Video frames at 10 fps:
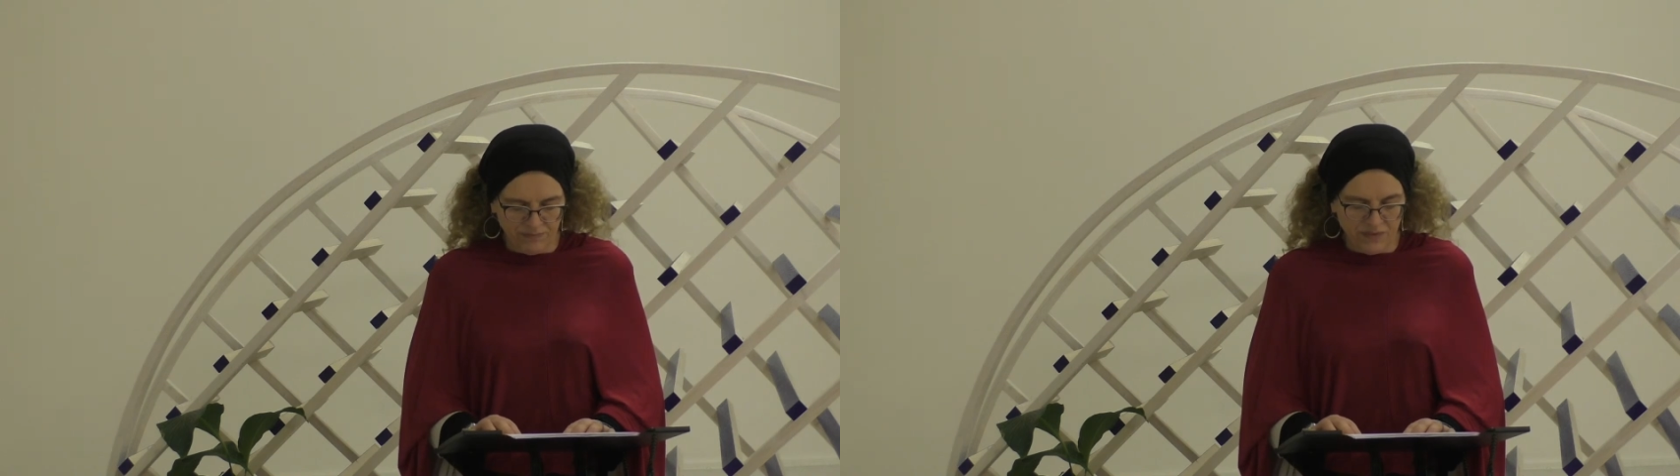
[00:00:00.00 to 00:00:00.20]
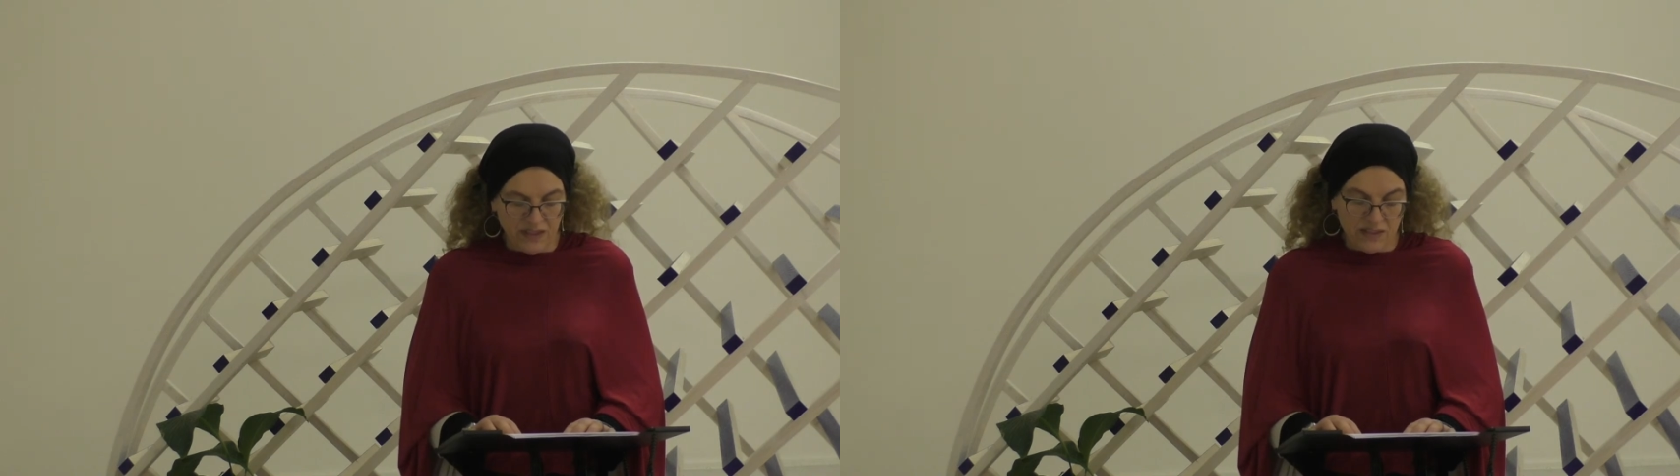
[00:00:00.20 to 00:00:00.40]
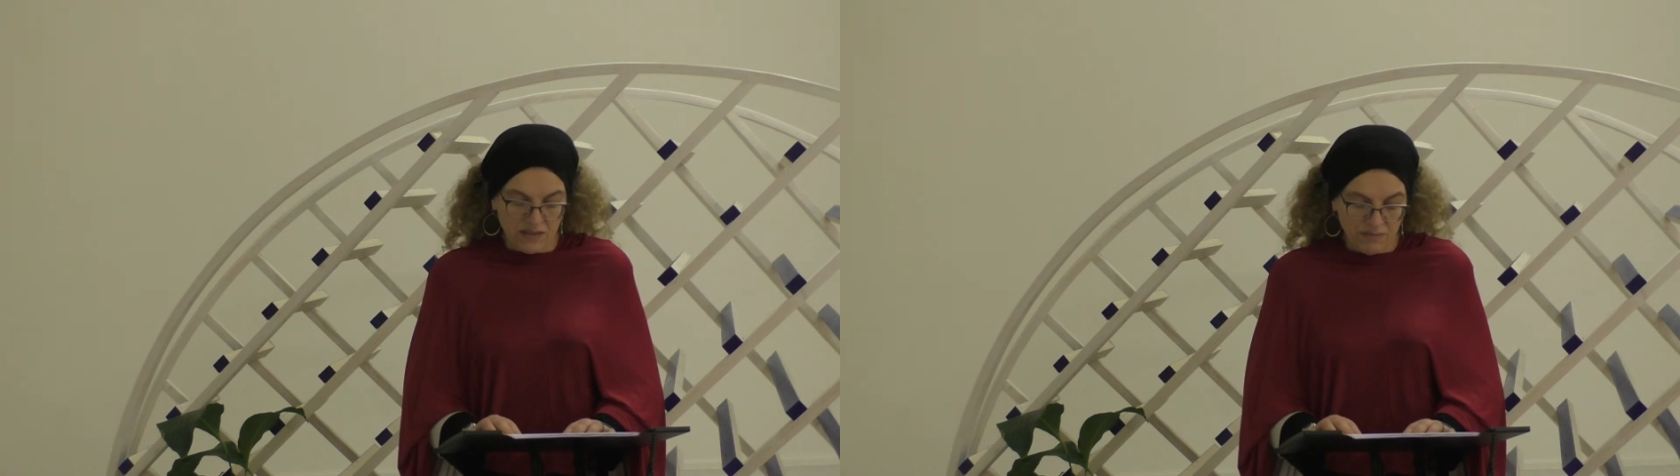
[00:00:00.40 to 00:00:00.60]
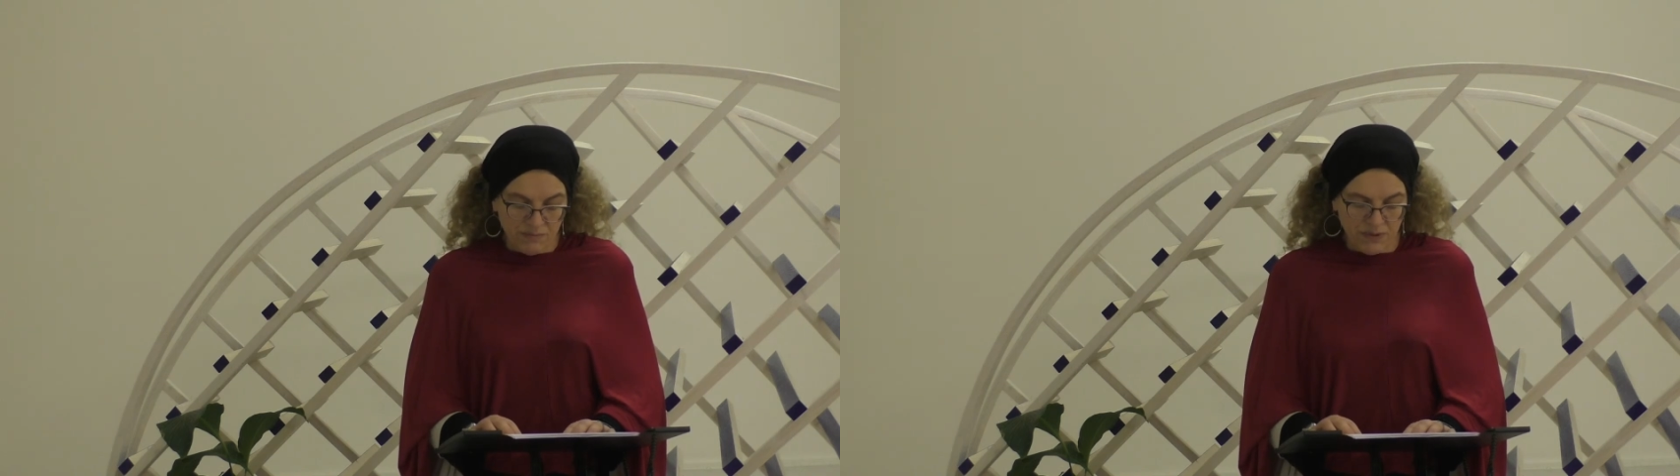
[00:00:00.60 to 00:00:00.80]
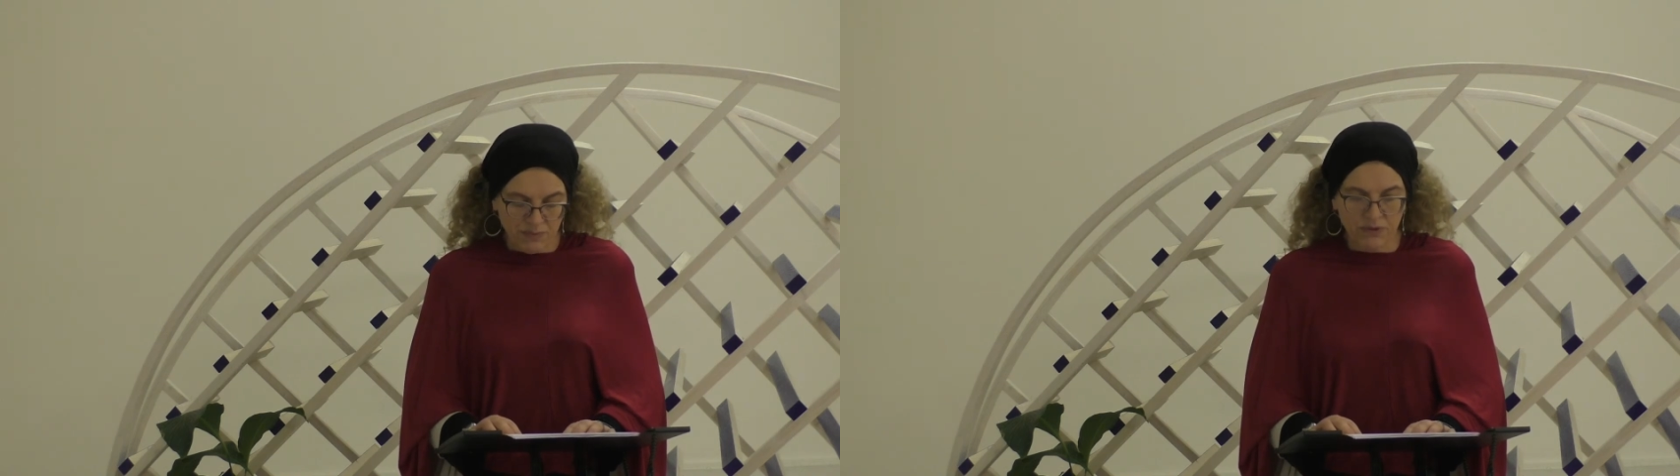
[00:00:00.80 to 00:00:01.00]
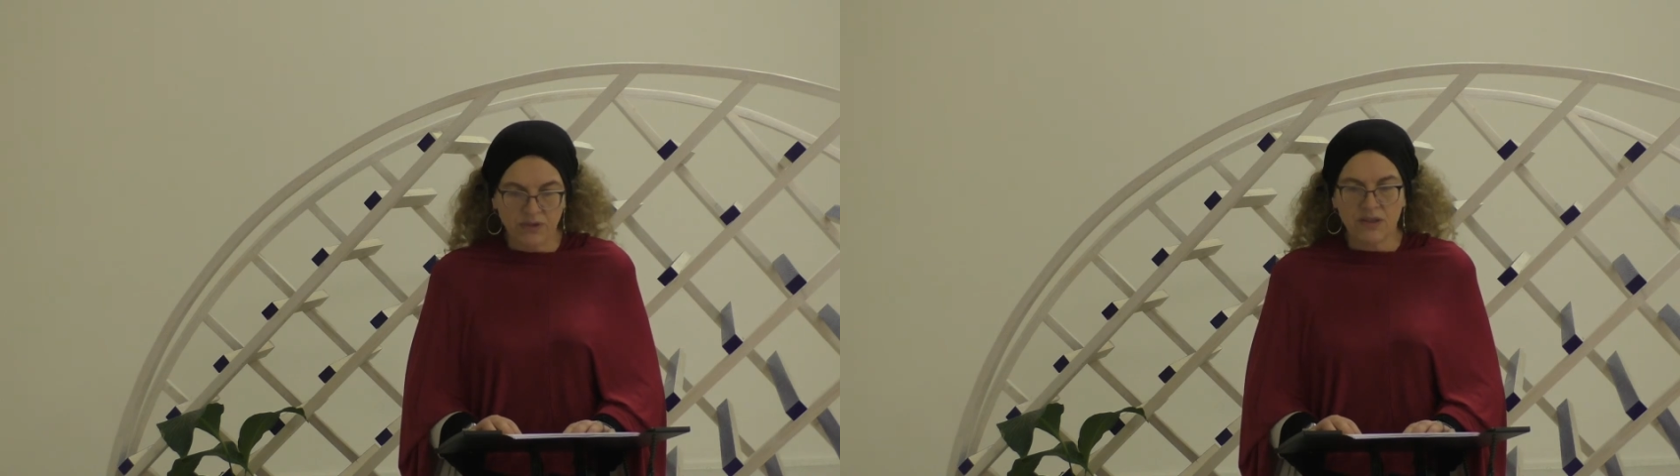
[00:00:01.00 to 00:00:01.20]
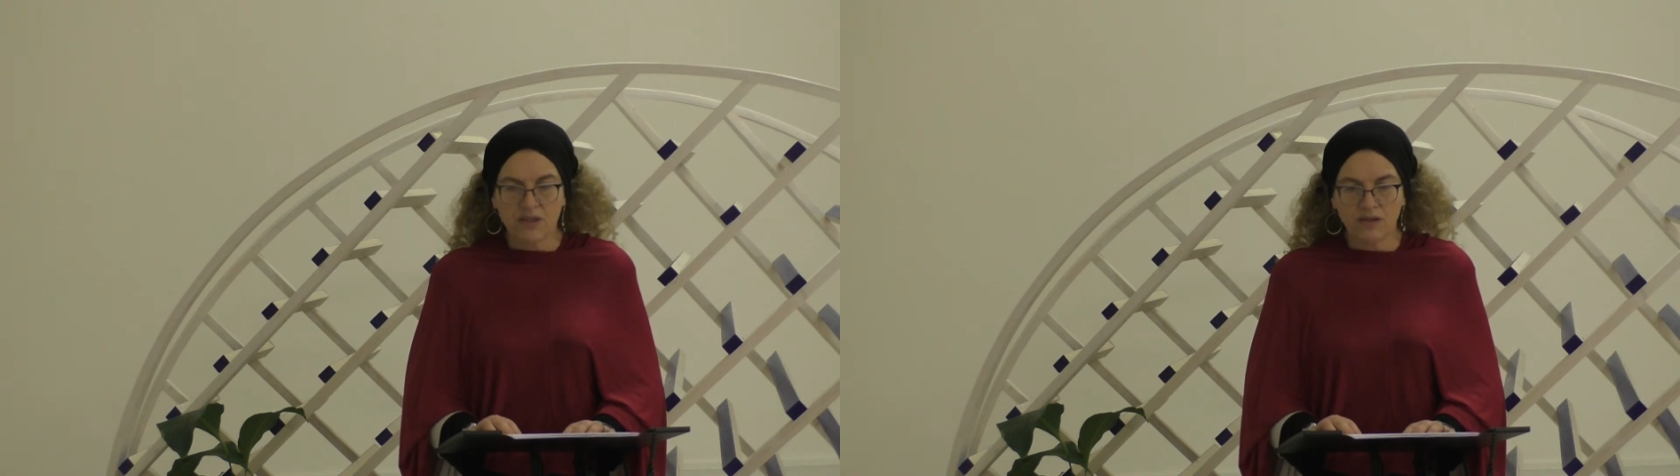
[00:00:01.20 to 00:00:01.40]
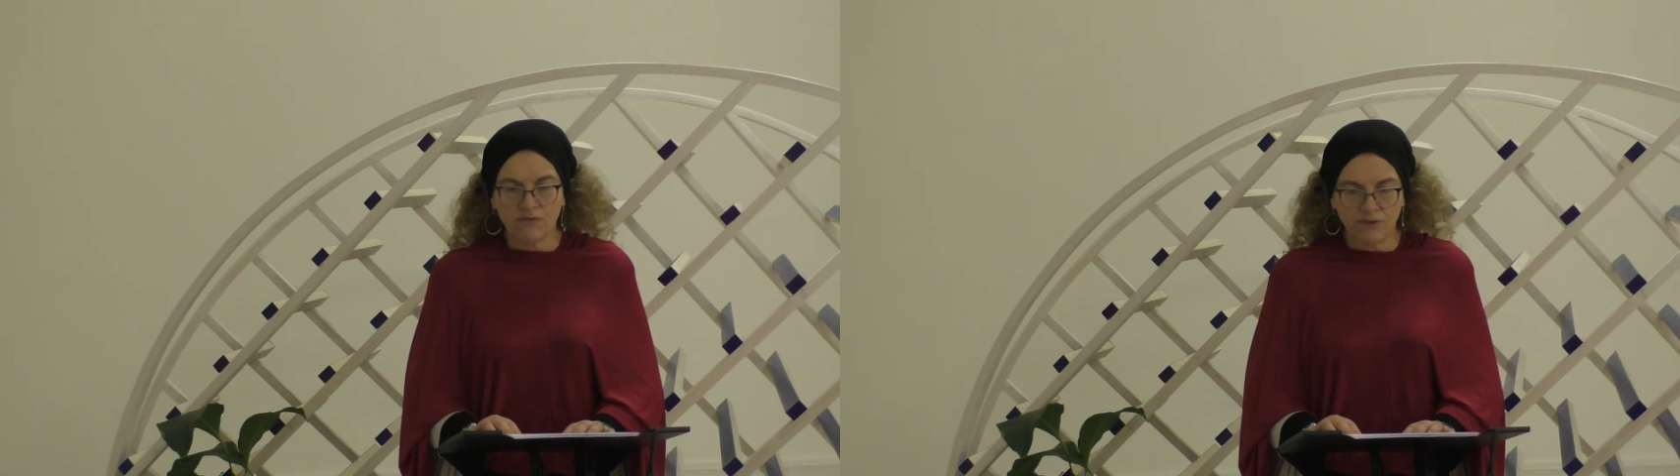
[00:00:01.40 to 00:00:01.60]
that some people
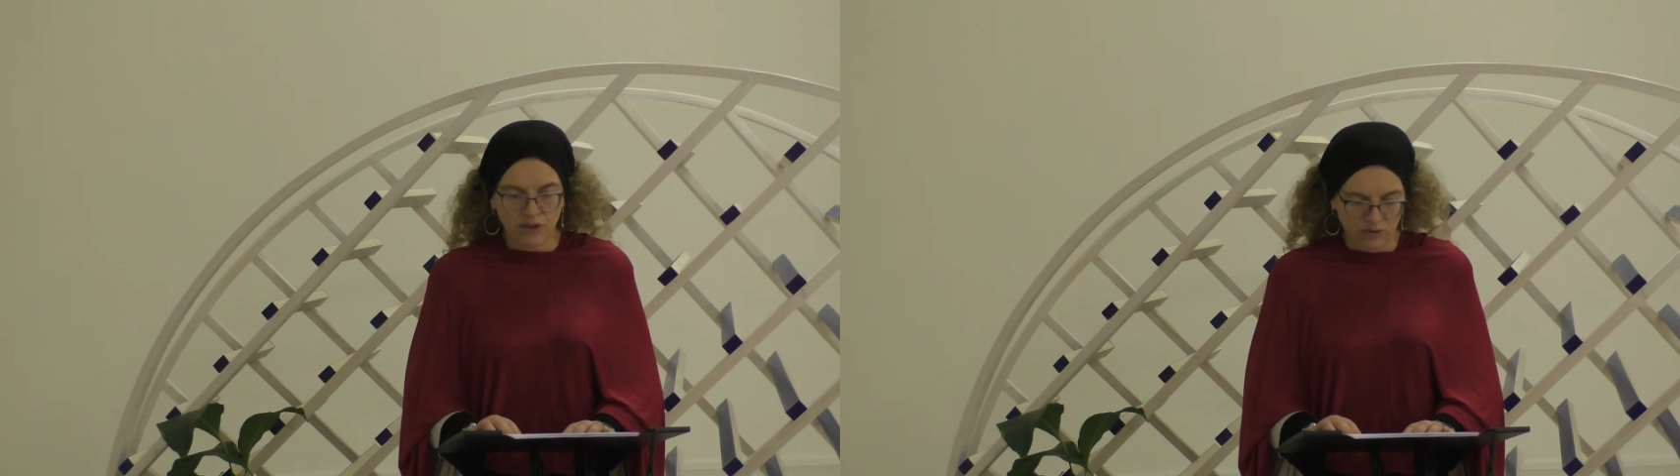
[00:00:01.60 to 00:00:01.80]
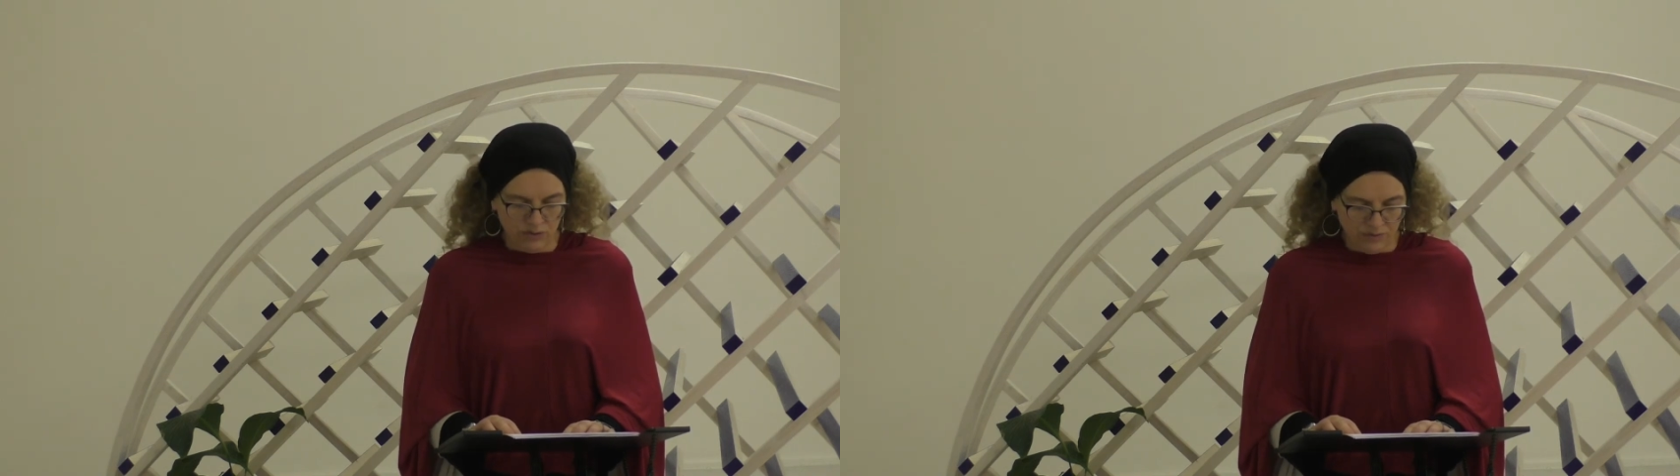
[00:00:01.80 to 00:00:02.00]
still follow.